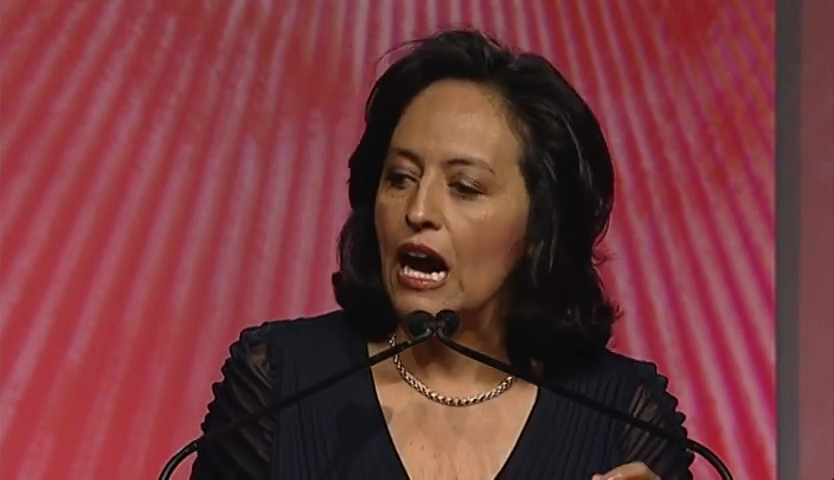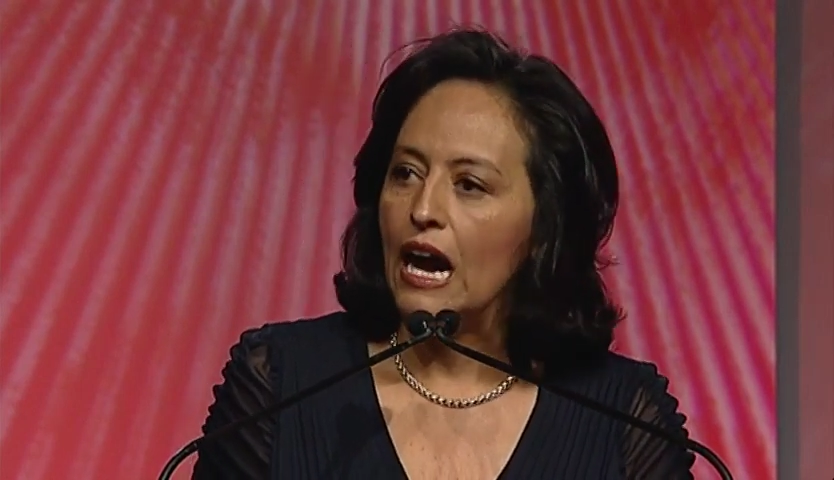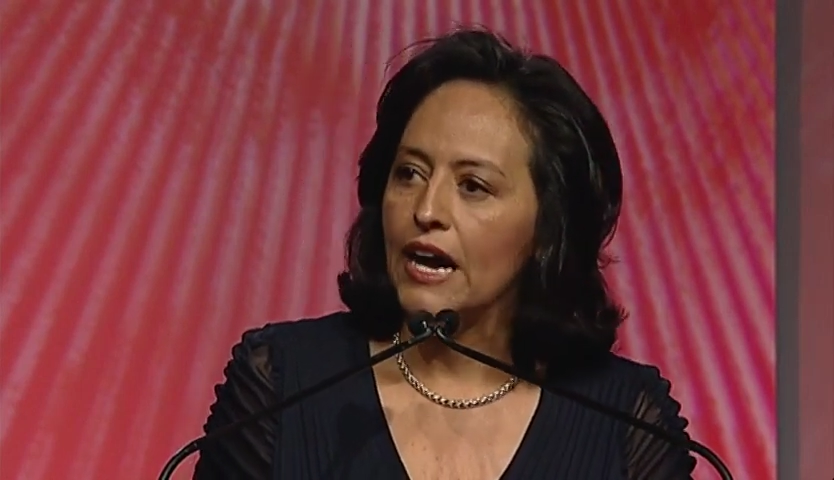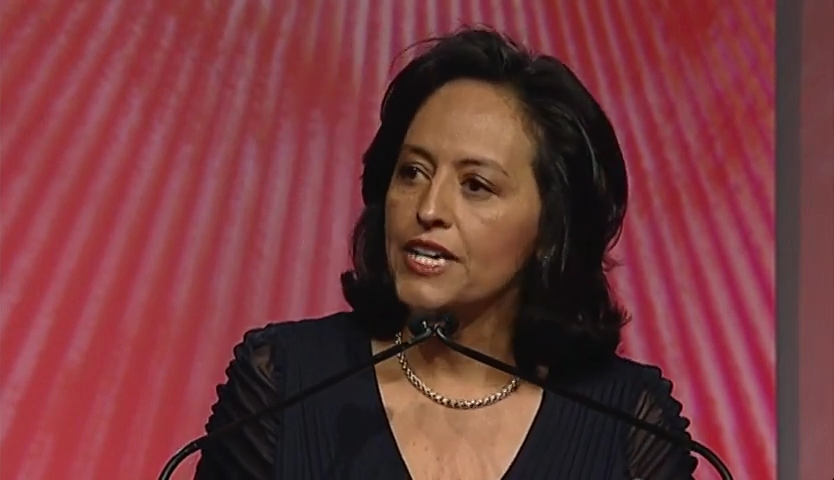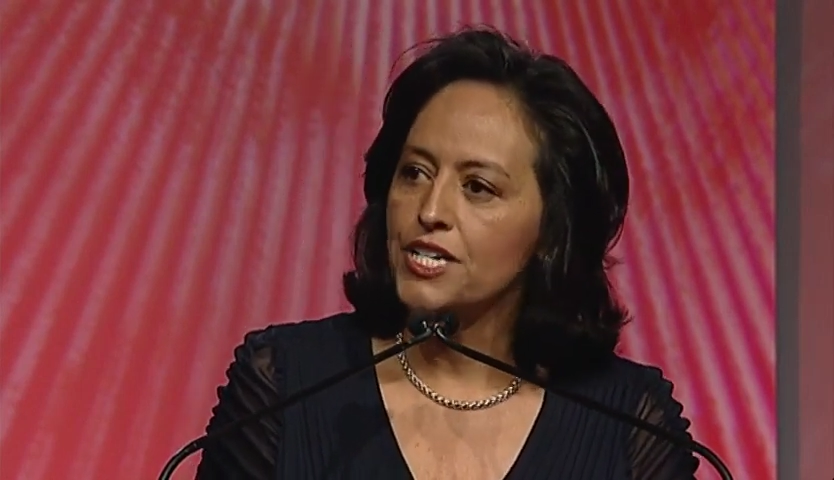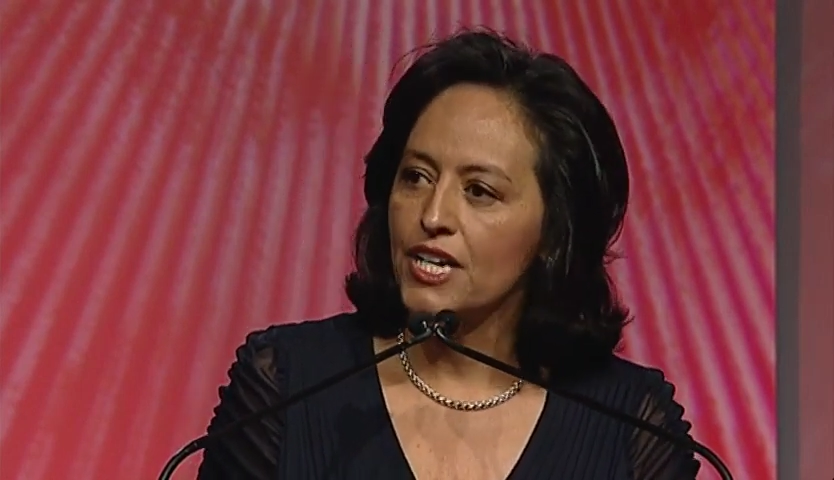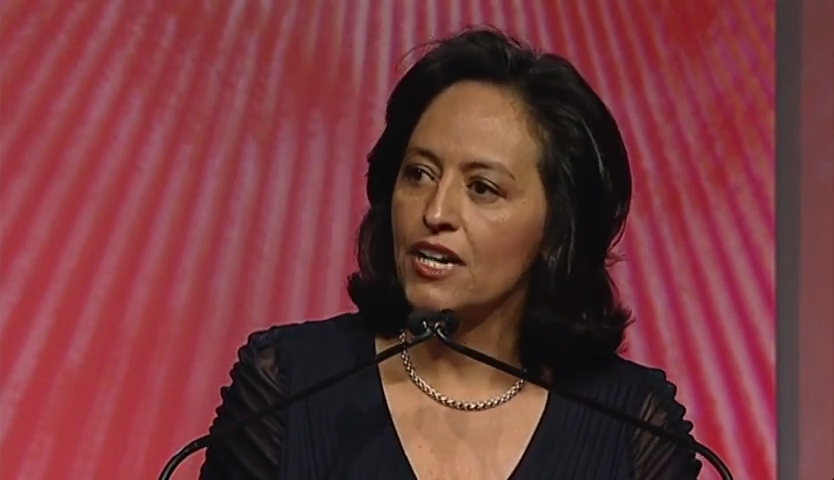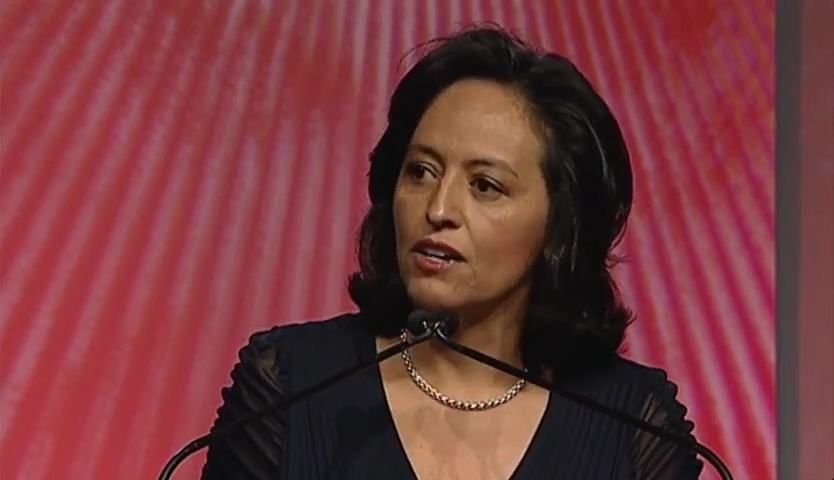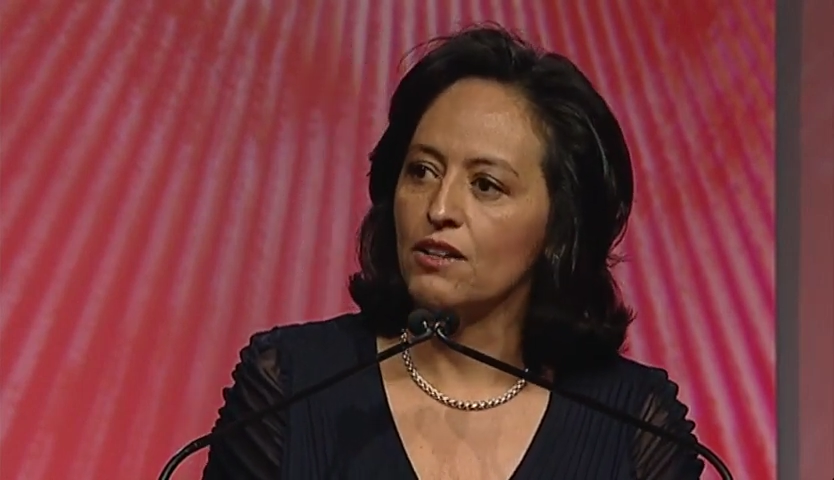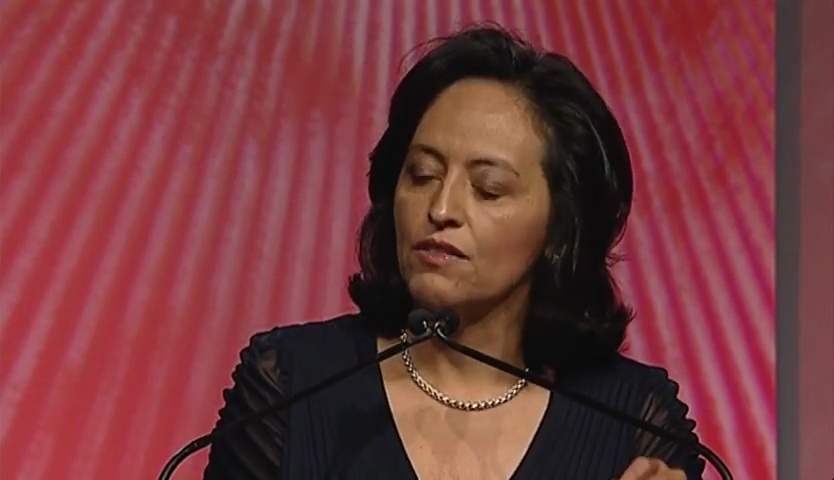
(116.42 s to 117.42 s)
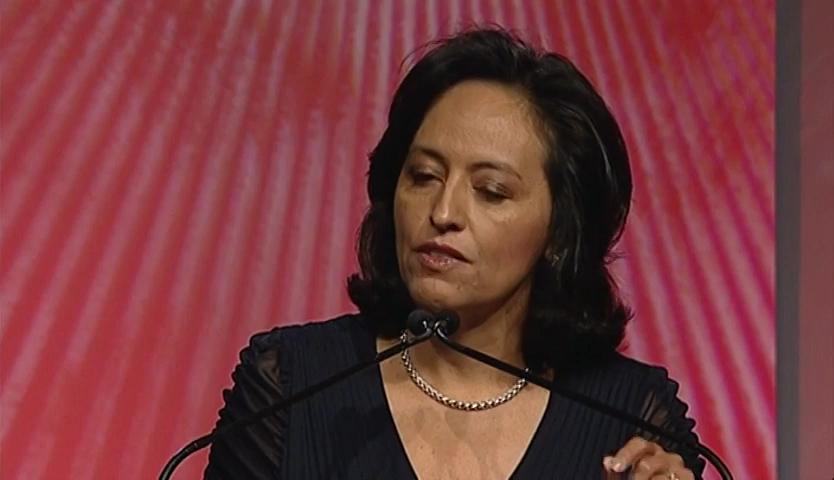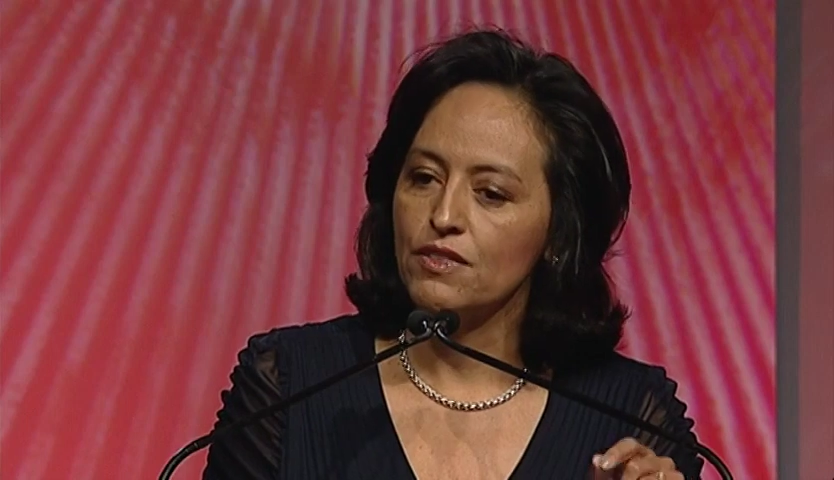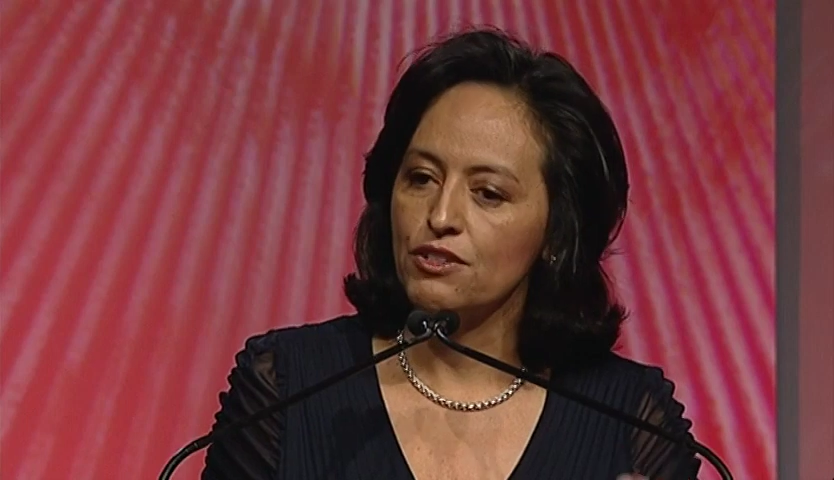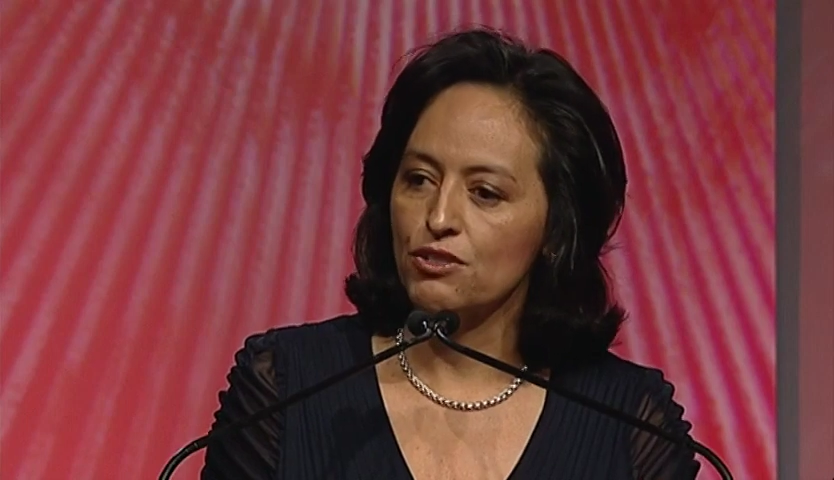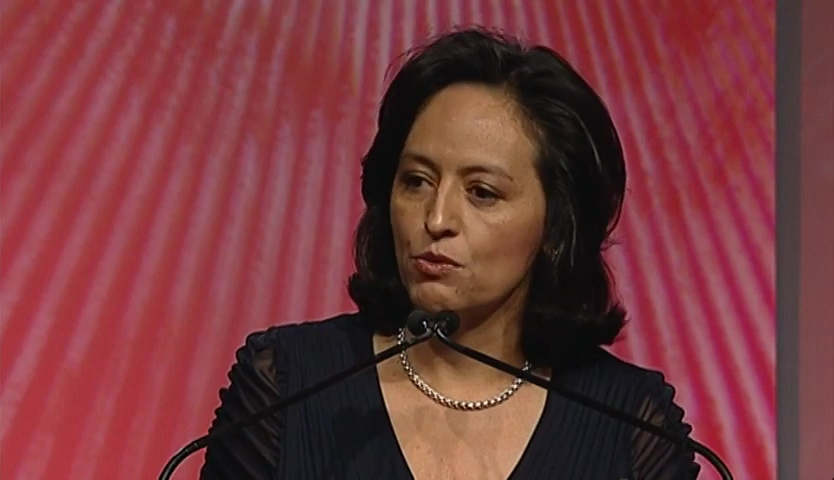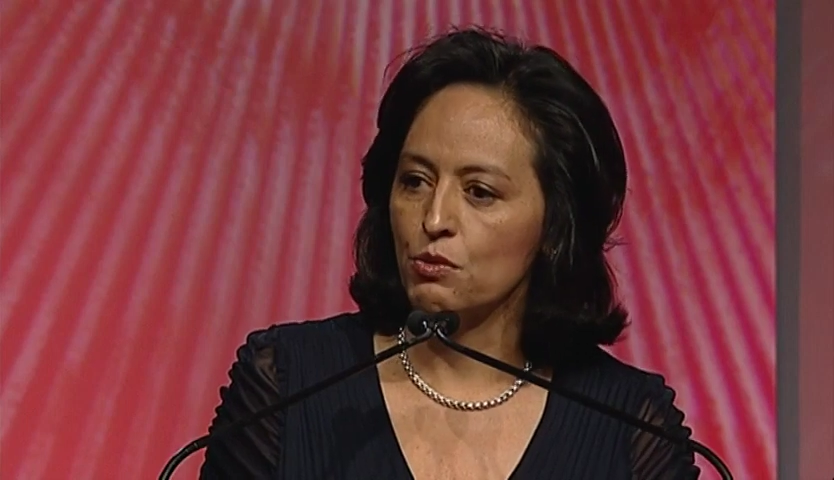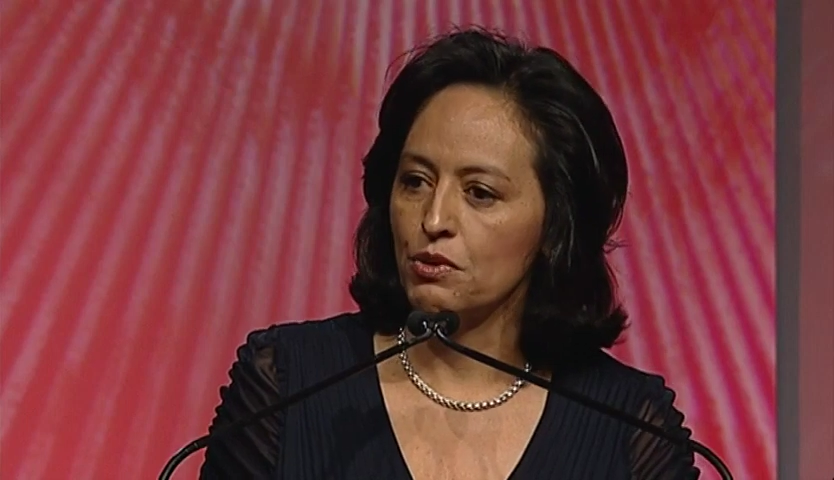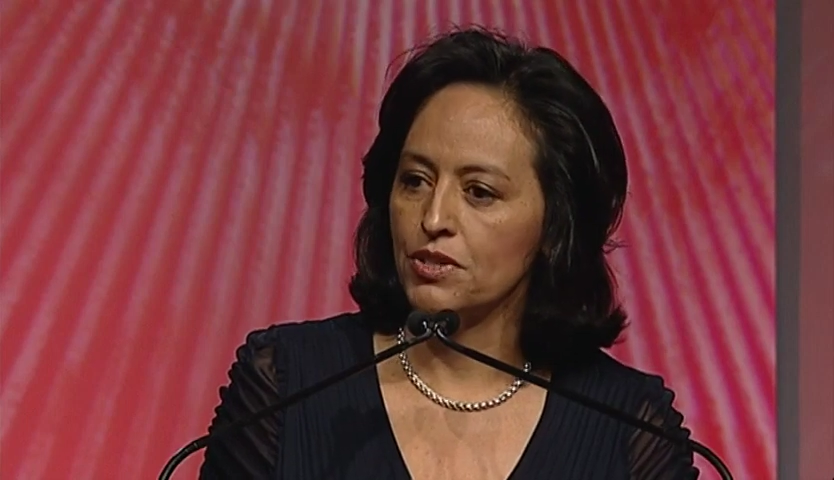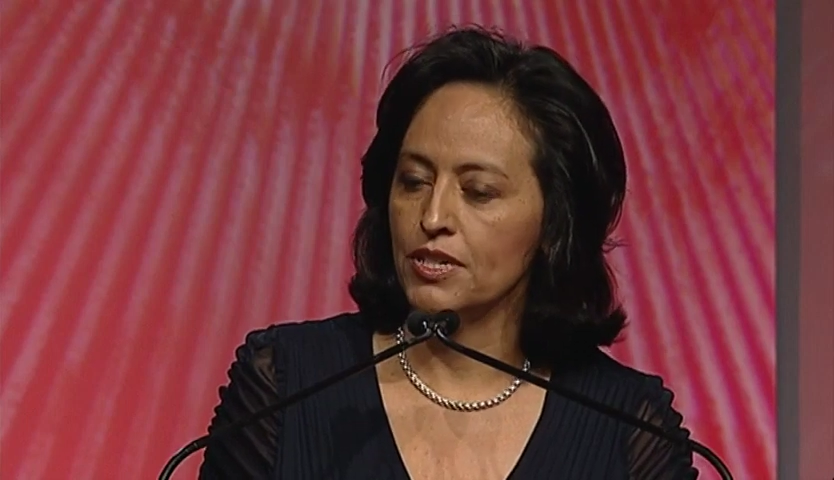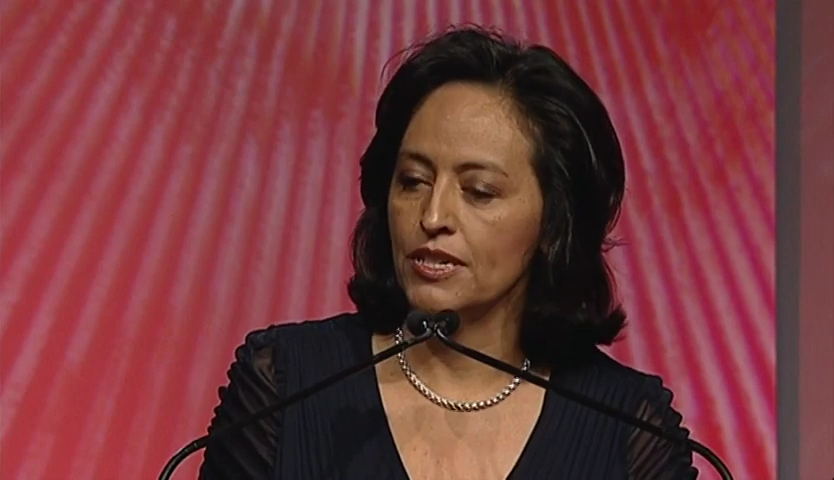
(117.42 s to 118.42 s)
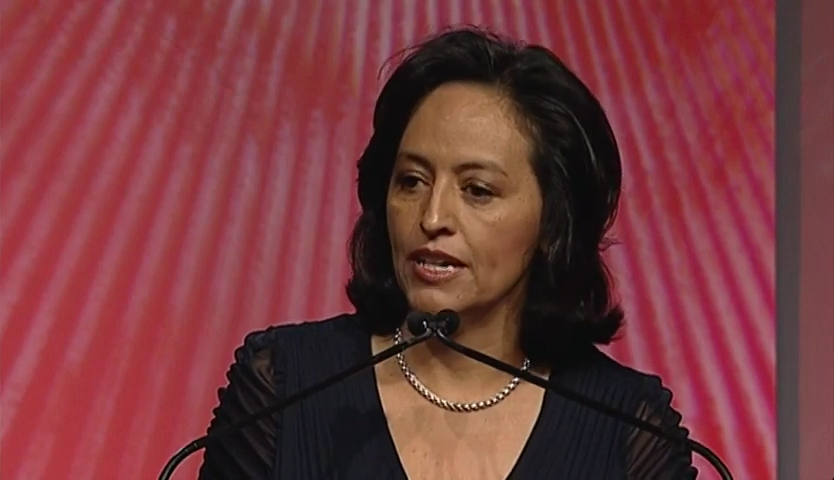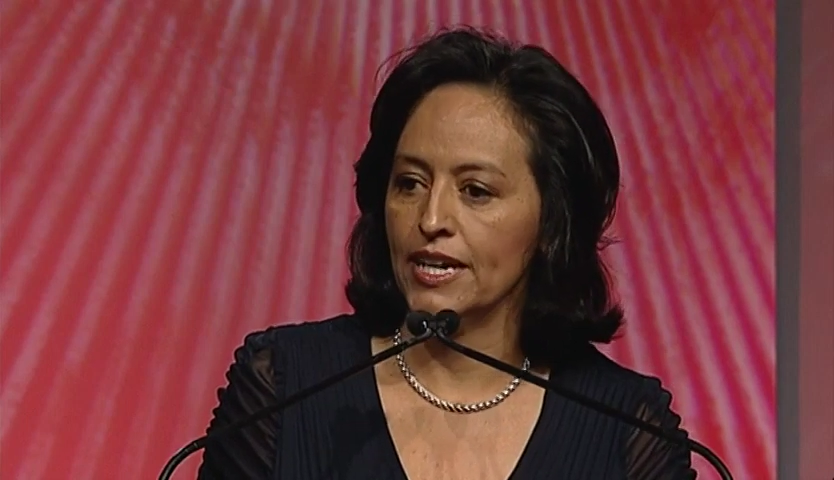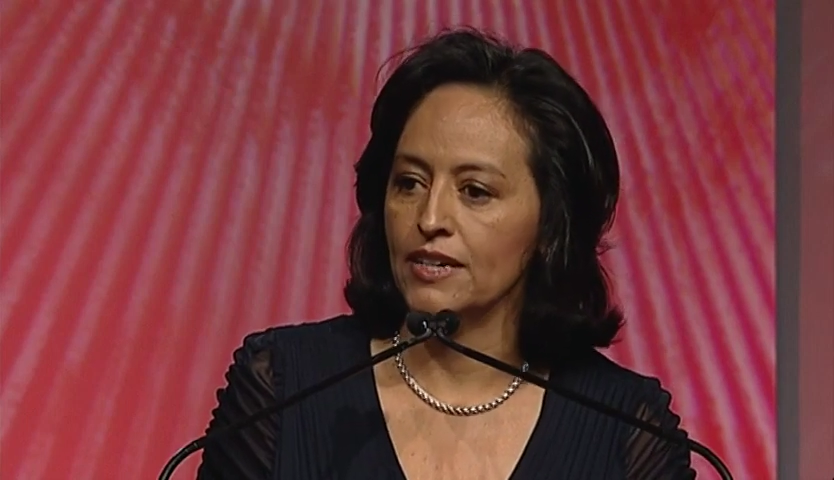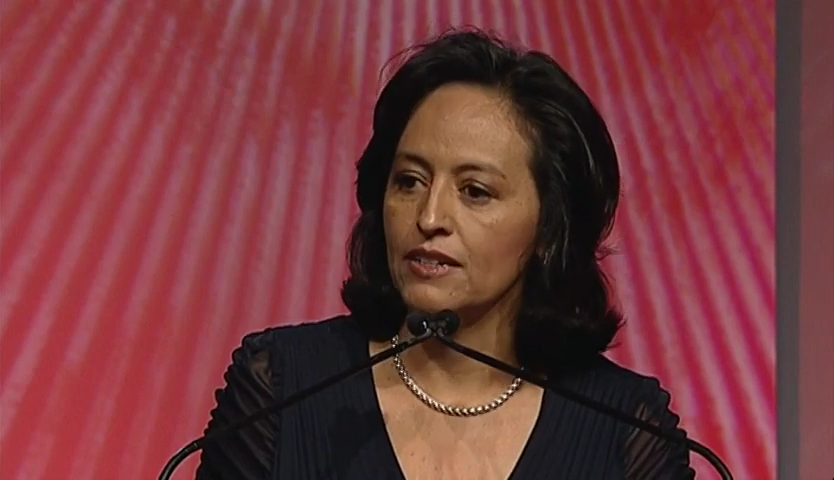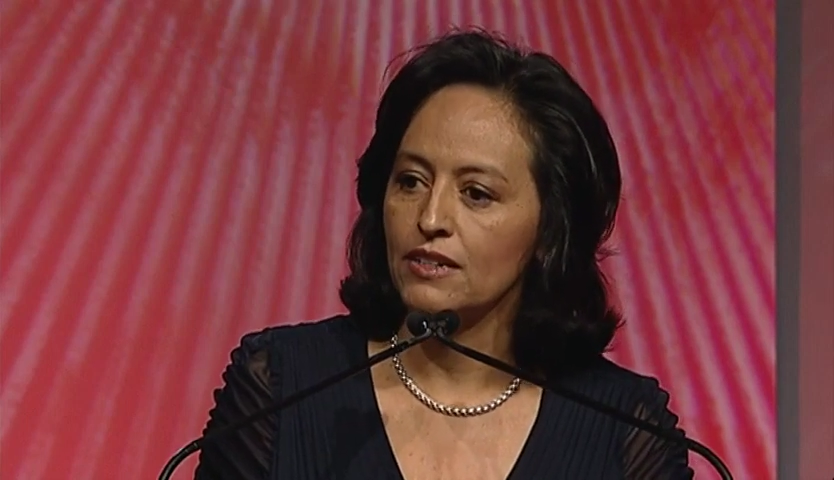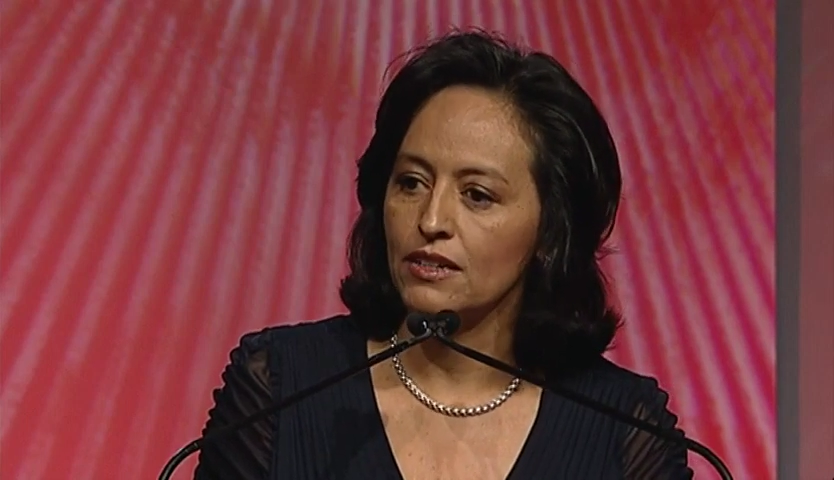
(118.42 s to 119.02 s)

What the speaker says: I share this award tonight